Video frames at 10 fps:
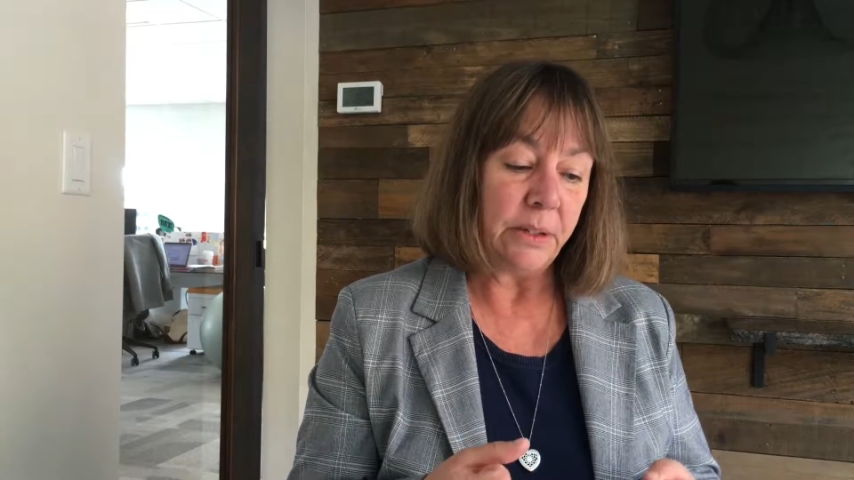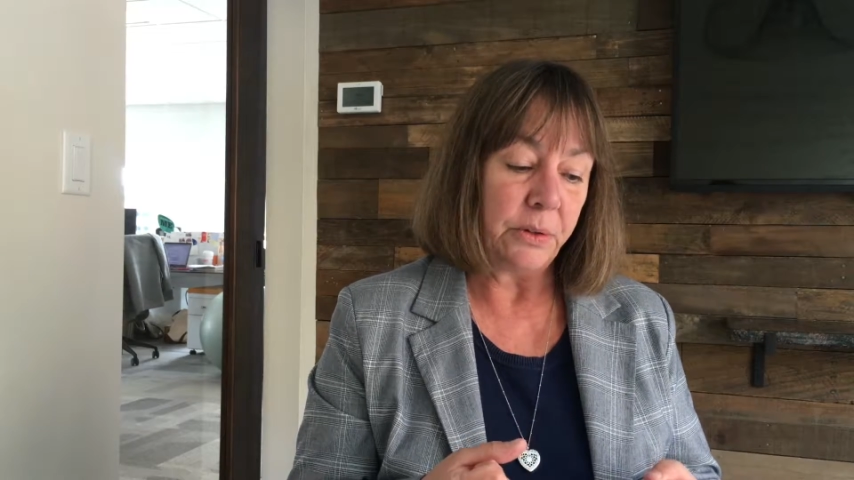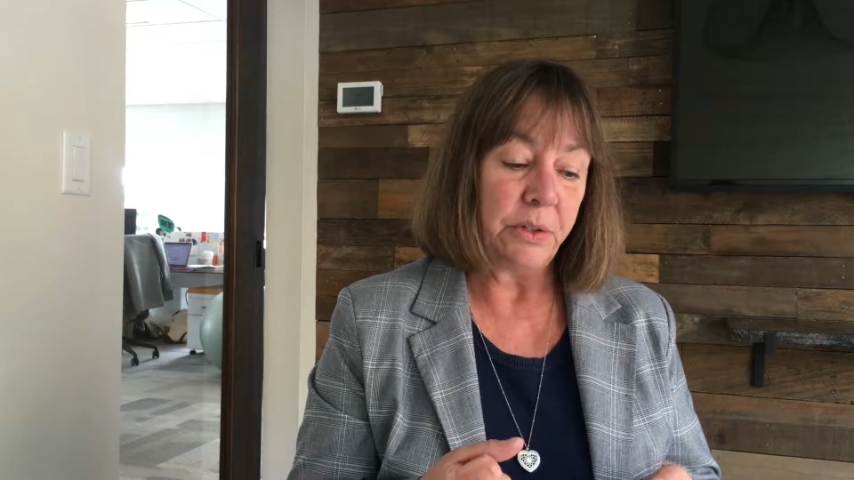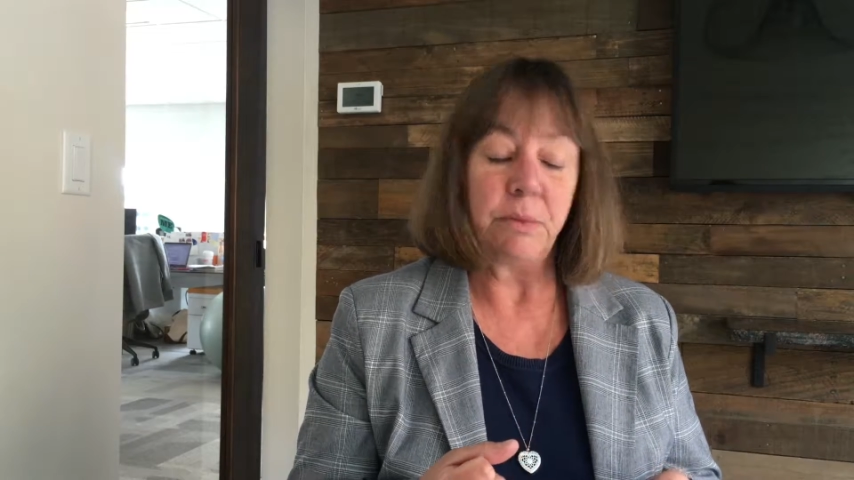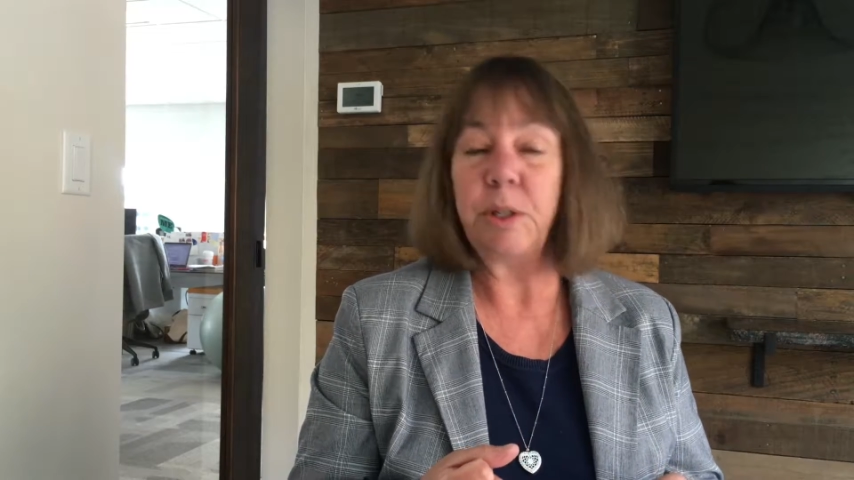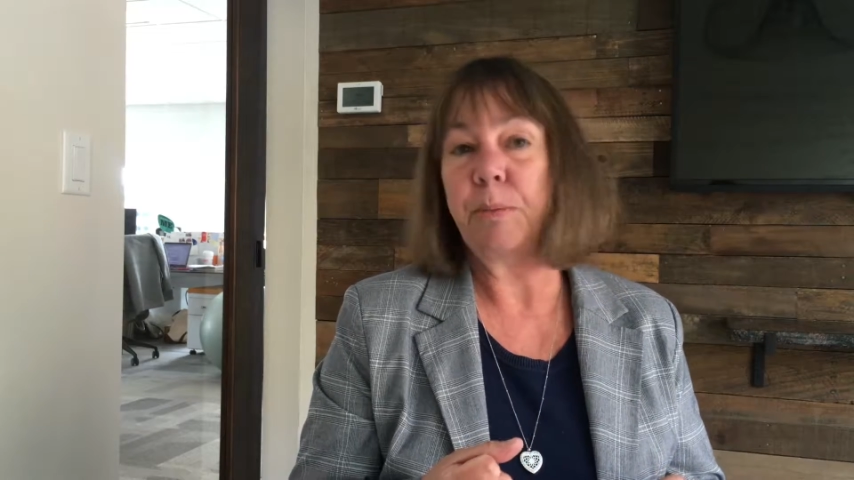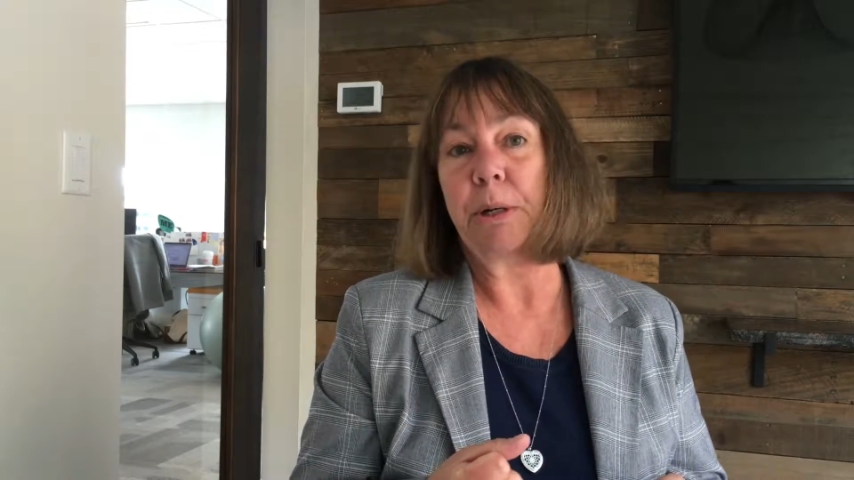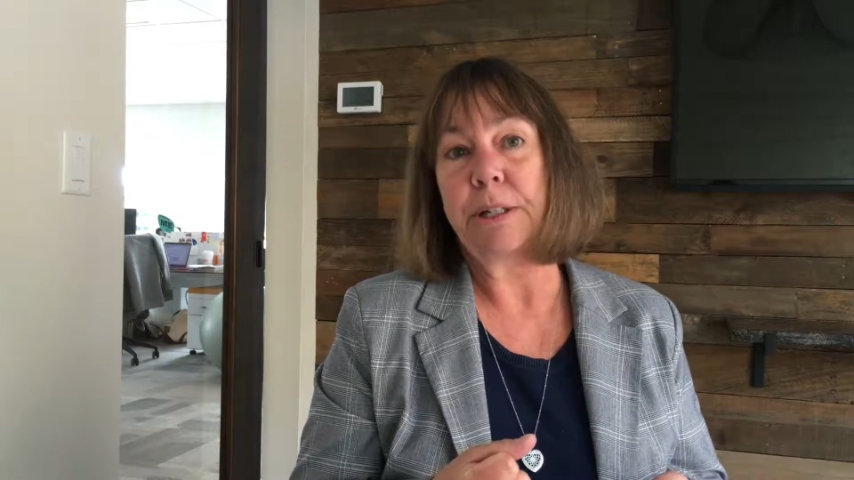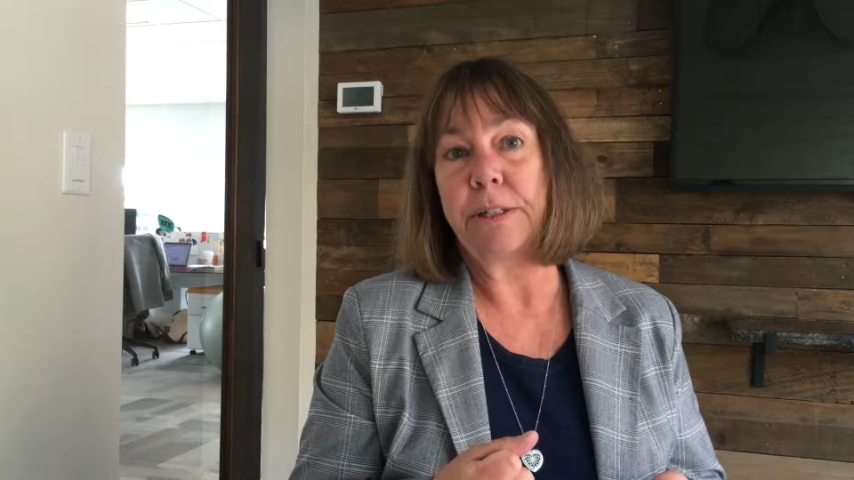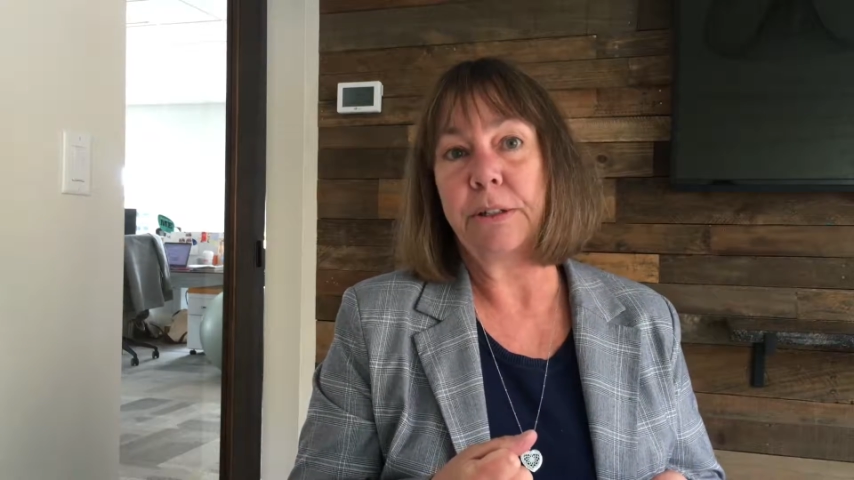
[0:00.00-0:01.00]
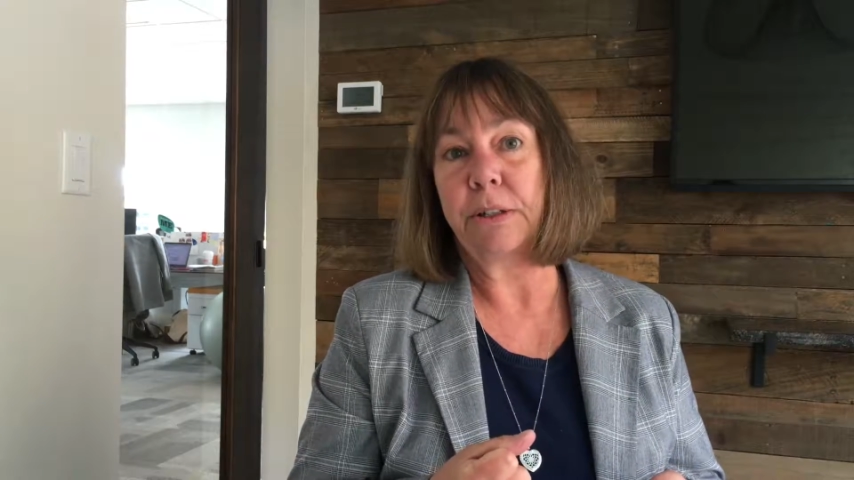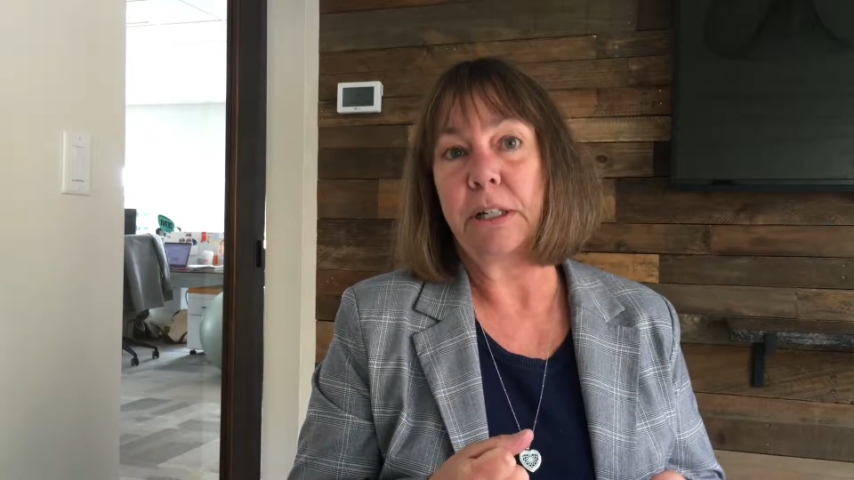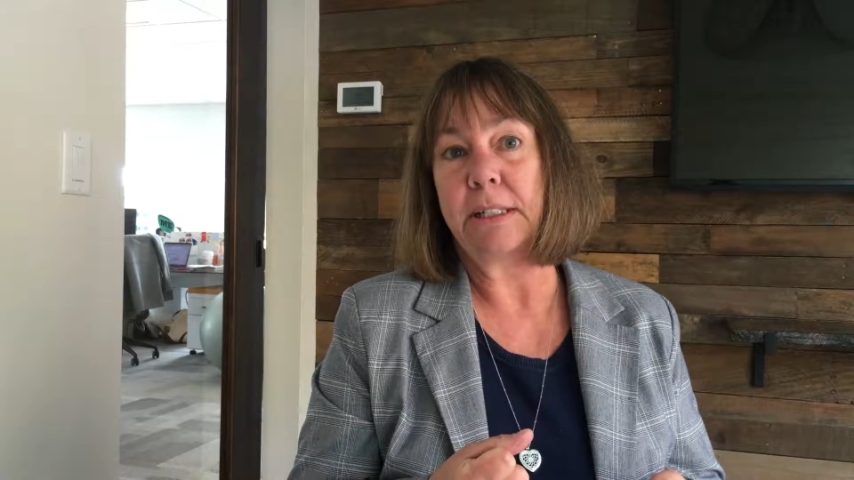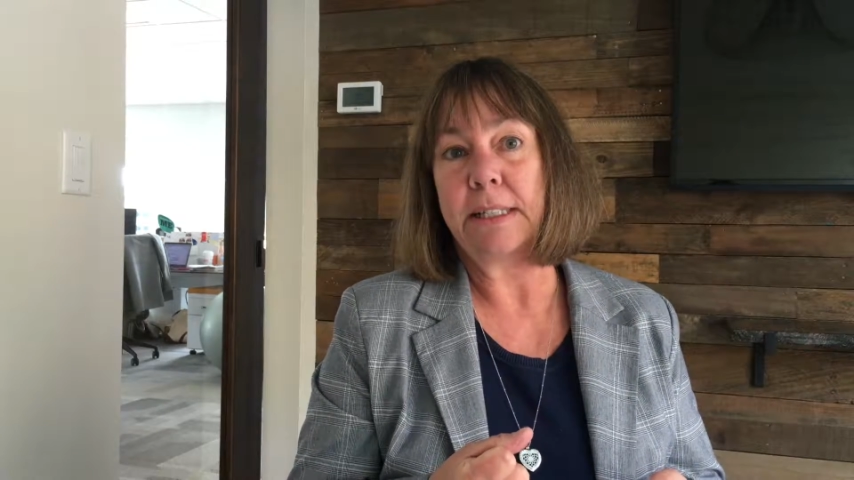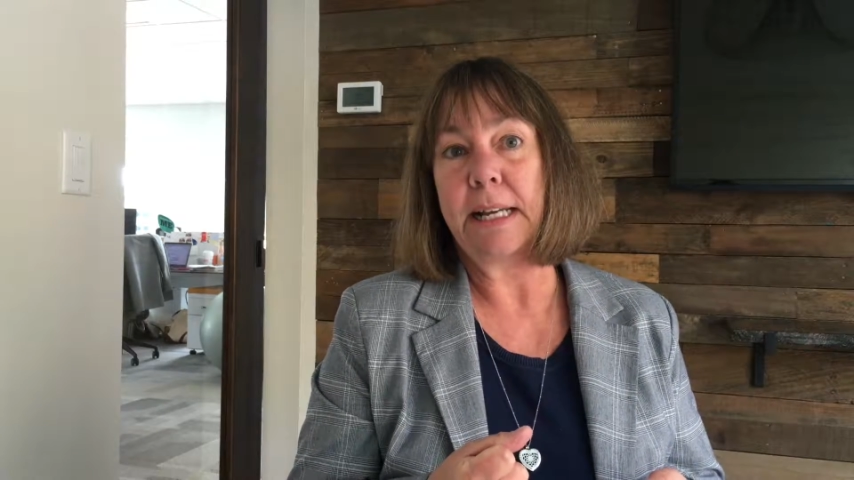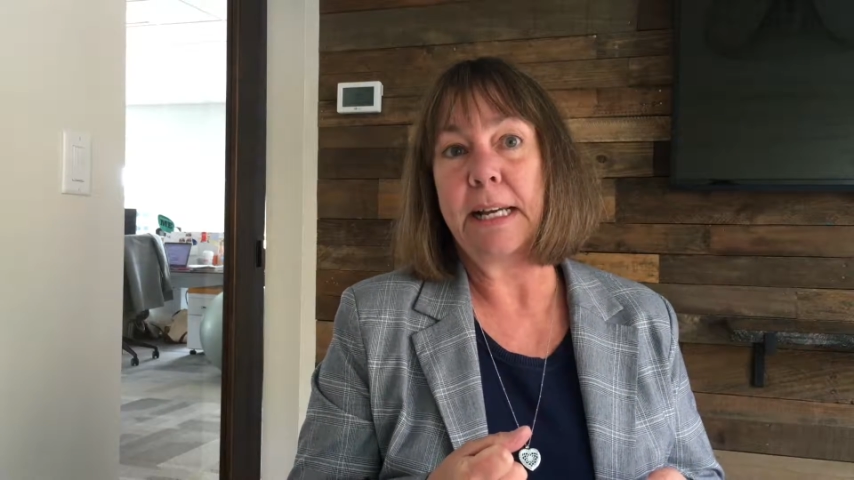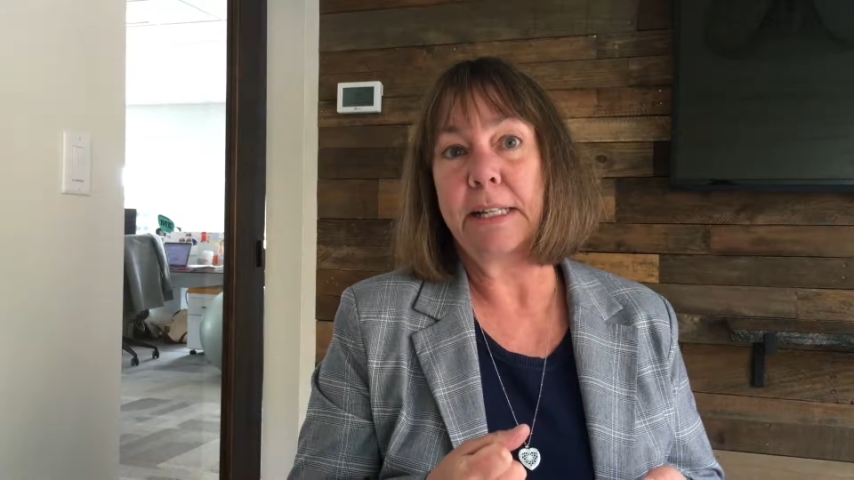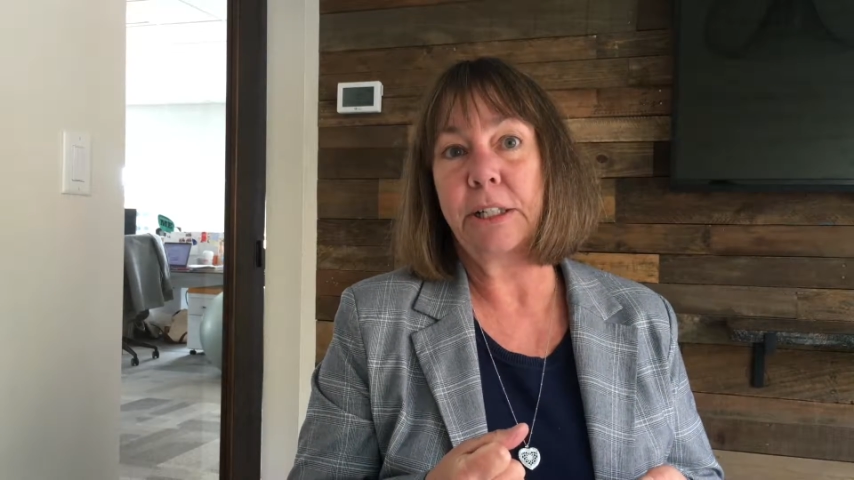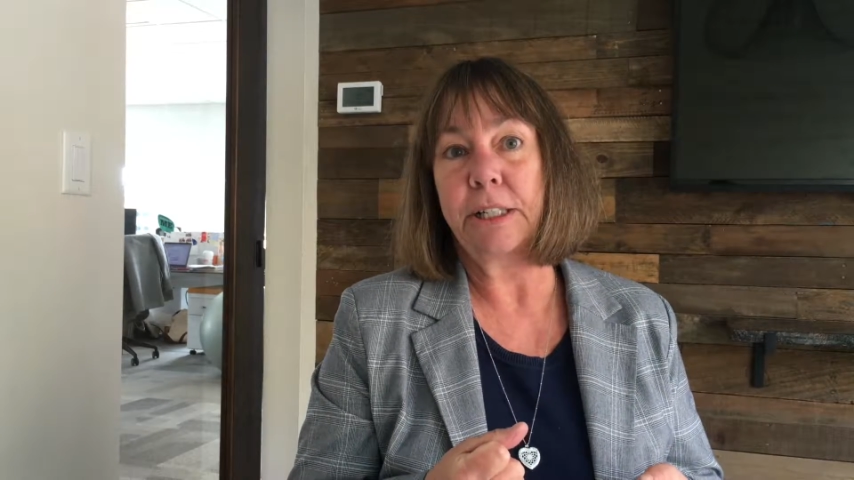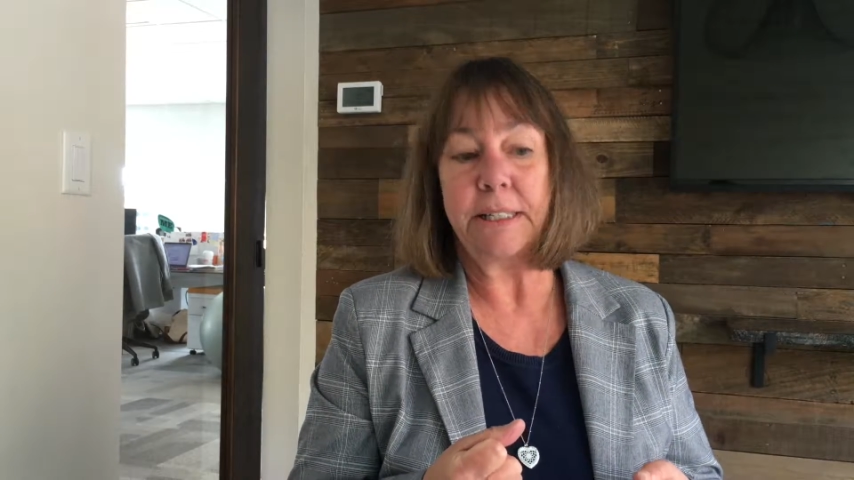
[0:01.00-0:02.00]
those who respond to your call to
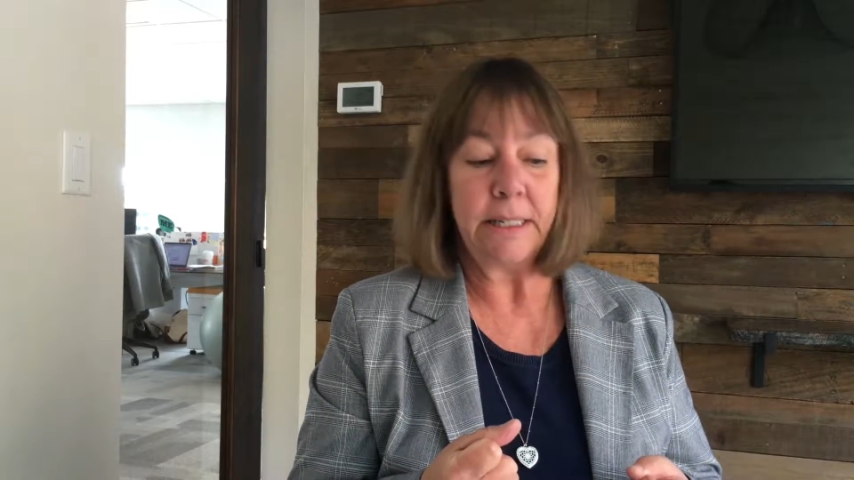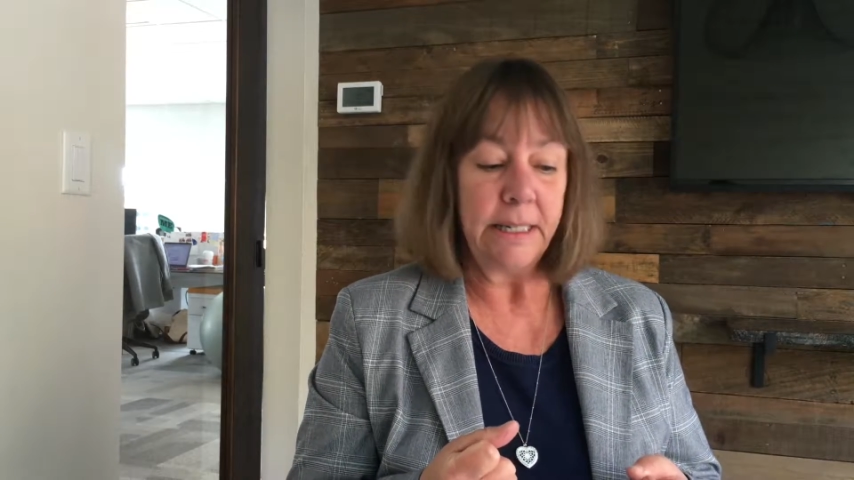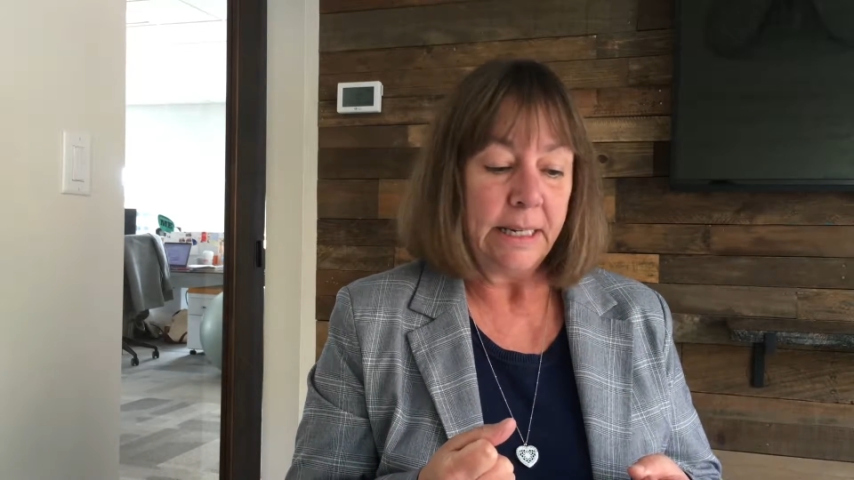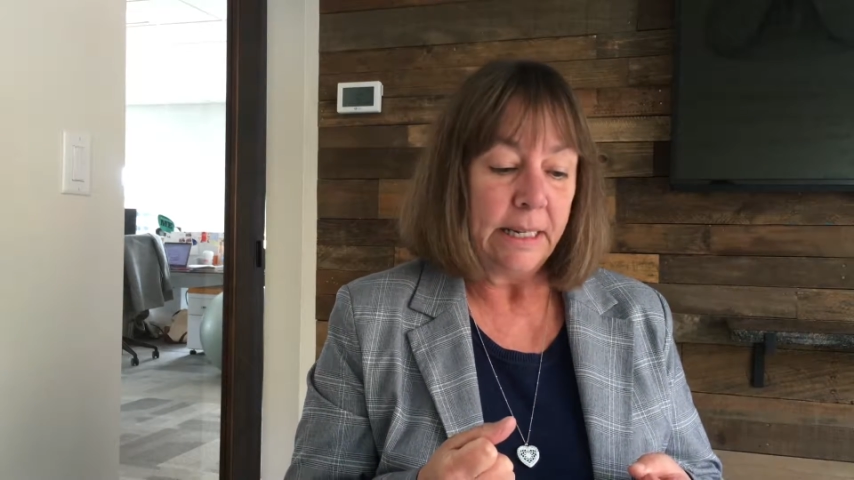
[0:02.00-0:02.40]
action.